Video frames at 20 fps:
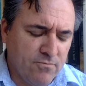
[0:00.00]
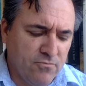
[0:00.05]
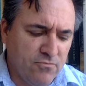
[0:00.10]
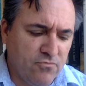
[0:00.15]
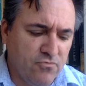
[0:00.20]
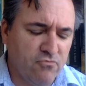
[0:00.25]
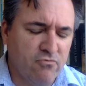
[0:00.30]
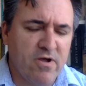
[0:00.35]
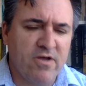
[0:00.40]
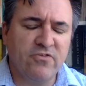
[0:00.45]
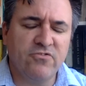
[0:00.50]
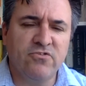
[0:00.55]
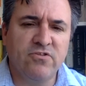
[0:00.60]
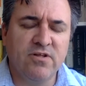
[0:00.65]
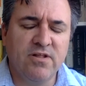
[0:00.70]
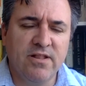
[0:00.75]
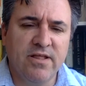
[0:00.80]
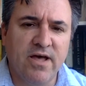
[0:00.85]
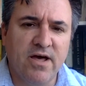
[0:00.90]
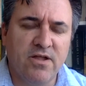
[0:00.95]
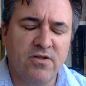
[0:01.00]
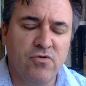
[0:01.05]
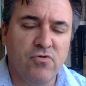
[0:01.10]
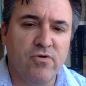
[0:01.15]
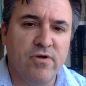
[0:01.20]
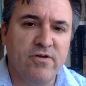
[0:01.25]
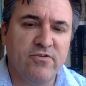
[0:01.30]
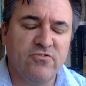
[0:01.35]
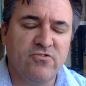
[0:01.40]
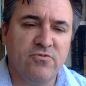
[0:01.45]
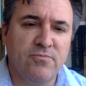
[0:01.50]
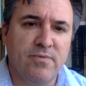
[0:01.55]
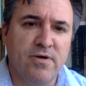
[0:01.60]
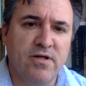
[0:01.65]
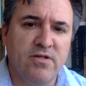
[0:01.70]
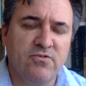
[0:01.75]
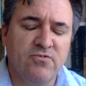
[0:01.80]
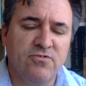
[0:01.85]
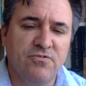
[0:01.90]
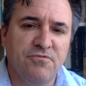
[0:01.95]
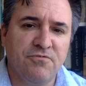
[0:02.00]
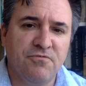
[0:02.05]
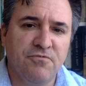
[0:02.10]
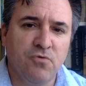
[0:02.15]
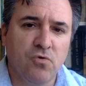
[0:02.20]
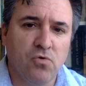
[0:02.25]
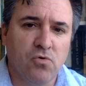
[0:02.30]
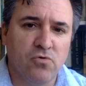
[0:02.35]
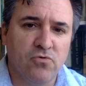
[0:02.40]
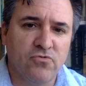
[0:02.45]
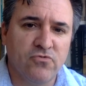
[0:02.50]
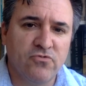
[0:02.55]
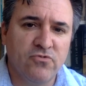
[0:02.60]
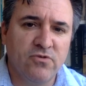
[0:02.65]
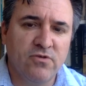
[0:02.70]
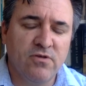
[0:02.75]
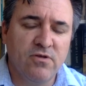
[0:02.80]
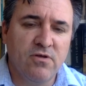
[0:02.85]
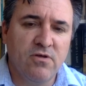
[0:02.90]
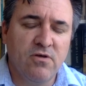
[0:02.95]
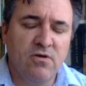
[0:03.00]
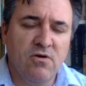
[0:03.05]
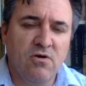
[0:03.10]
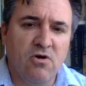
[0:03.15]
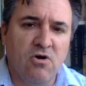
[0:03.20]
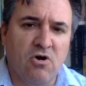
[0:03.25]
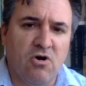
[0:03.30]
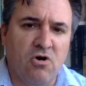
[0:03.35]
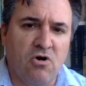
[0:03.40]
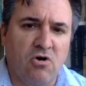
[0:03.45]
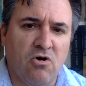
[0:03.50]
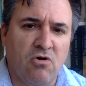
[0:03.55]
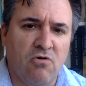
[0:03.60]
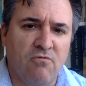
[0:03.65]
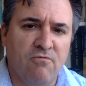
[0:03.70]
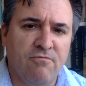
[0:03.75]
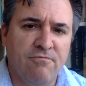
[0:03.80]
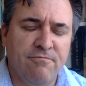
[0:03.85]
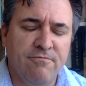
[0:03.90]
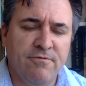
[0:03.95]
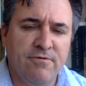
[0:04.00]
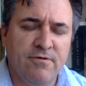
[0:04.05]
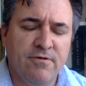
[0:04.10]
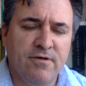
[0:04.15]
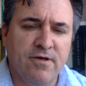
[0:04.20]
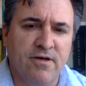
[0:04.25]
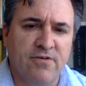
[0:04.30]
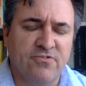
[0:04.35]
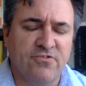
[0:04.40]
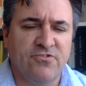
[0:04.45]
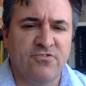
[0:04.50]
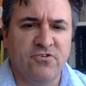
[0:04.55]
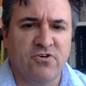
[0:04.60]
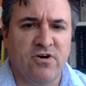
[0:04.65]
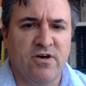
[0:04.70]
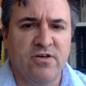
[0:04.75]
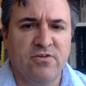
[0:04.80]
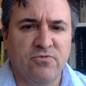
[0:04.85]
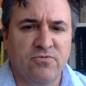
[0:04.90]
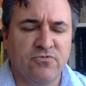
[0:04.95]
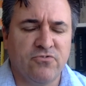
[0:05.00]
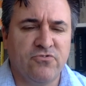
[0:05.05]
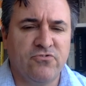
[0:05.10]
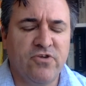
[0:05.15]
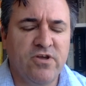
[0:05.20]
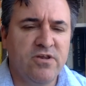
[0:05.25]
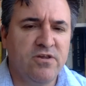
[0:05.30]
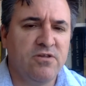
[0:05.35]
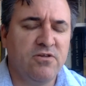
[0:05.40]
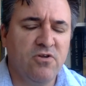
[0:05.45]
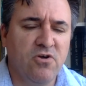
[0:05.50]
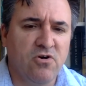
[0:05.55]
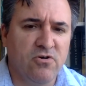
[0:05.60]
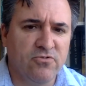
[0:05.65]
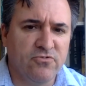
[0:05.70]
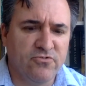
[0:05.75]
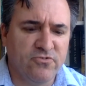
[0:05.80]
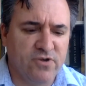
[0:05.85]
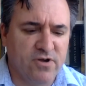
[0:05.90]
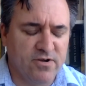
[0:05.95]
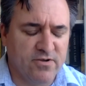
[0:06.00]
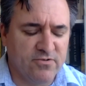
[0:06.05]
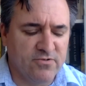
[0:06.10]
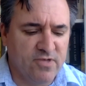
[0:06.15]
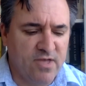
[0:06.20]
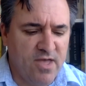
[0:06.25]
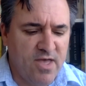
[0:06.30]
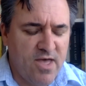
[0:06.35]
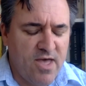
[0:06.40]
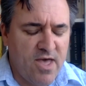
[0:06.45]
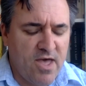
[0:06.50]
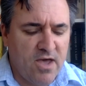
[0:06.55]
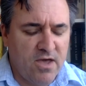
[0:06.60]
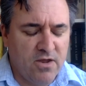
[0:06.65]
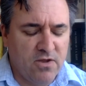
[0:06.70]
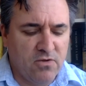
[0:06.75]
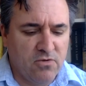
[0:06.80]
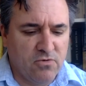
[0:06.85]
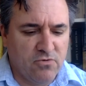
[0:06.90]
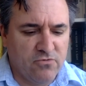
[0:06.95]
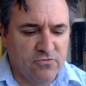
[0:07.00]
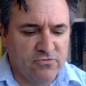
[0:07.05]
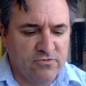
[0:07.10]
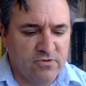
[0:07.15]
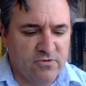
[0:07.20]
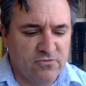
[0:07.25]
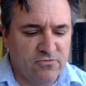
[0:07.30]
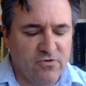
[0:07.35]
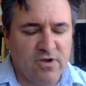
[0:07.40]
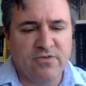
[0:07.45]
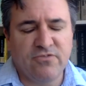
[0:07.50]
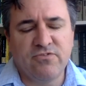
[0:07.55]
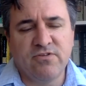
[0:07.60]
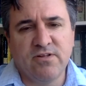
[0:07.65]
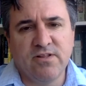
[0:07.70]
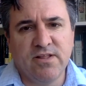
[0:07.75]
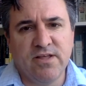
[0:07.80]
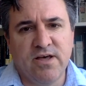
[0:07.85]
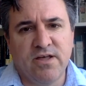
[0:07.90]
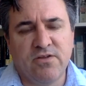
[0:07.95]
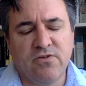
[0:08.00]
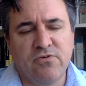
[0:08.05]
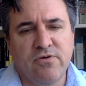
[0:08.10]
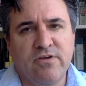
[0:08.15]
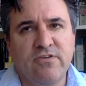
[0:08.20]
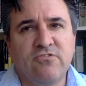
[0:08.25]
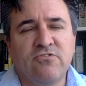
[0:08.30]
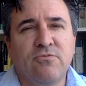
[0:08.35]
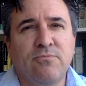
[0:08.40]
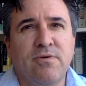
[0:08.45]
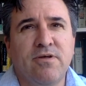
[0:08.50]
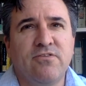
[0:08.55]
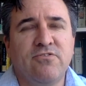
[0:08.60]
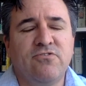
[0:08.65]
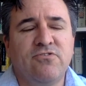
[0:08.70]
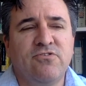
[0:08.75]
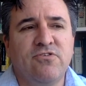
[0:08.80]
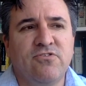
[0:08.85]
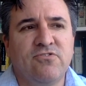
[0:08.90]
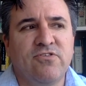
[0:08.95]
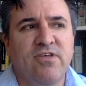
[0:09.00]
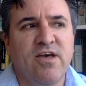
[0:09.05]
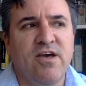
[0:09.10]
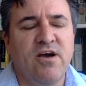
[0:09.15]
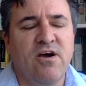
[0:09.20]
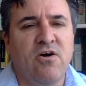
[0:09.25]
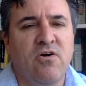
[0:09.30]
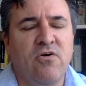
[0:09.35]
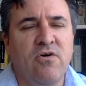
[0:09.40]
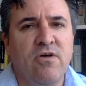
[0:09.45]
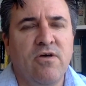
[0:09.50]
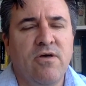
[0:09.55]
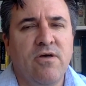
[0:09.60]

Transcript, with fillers: drastically underestimates the force of a societal's gendered constructs. And it also drastically underestimates just how